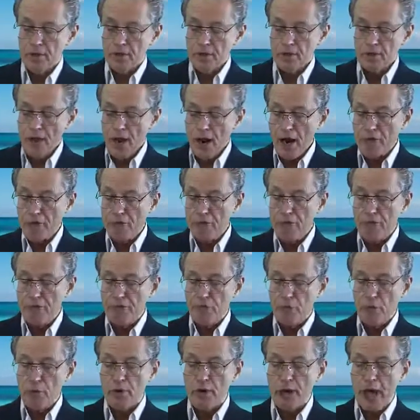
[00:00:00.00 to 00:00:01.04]
neither
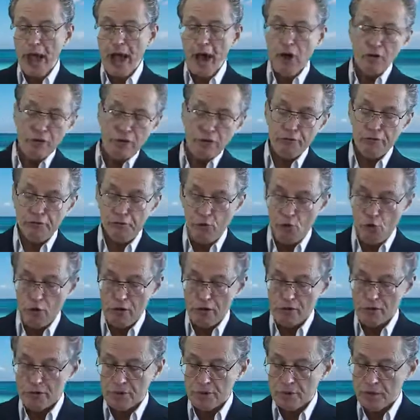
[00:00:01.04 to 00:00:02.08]
through an outer
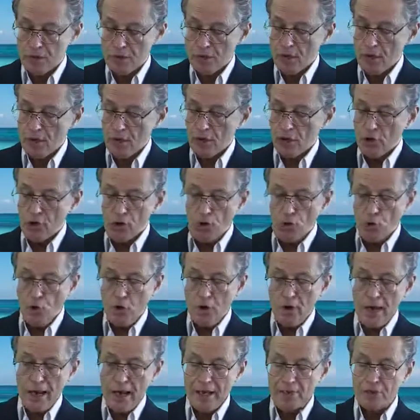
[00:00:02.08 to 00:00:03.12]
force
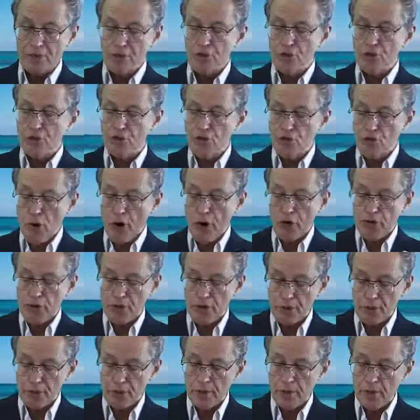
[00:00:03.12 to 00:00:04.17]
nor as
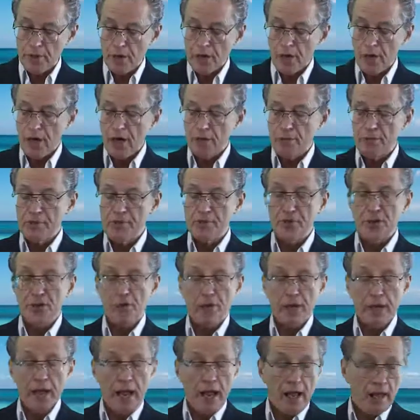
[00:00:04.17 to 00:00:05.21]
destruction of
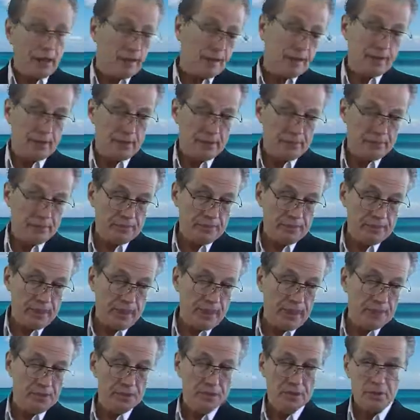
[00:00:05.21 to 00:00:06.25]
materiality,
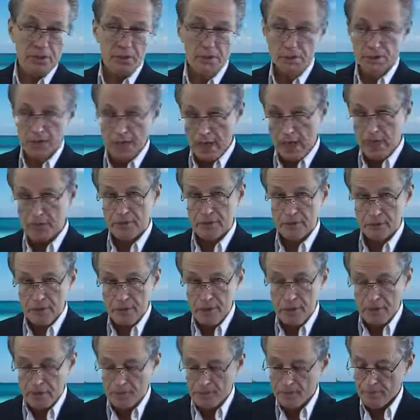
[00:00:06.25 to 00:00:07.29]
as in sound and
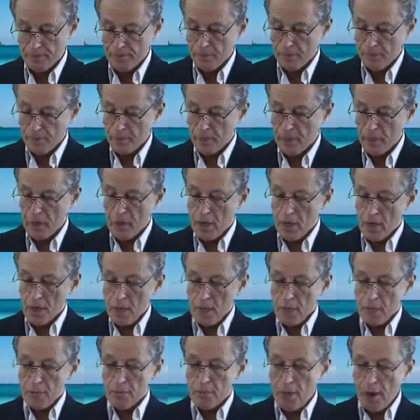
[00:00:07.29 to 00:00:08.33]
heat.
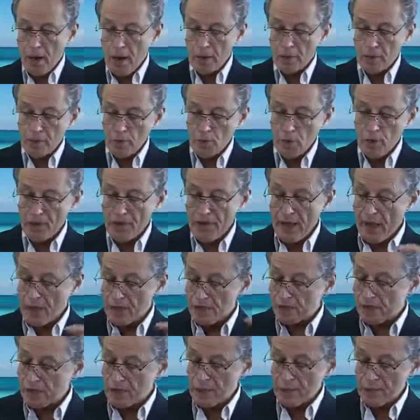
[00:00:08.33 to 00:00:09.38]
But without
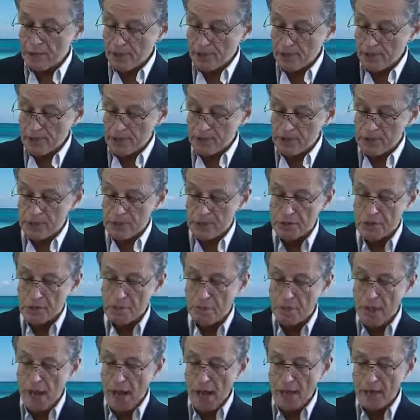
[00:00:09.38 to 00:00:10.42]
stimulus, the
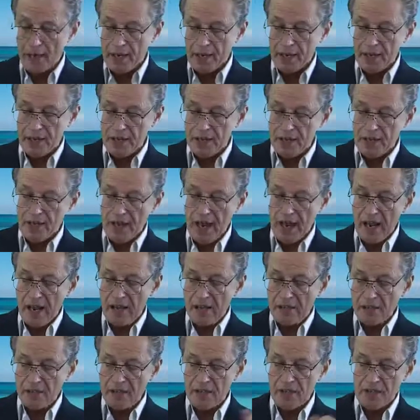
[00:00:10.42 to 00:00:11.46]
body
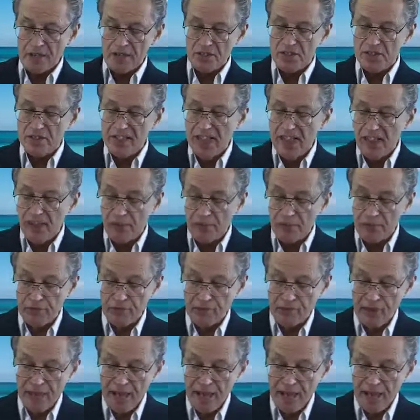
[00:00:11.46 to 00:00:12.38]
contains in itself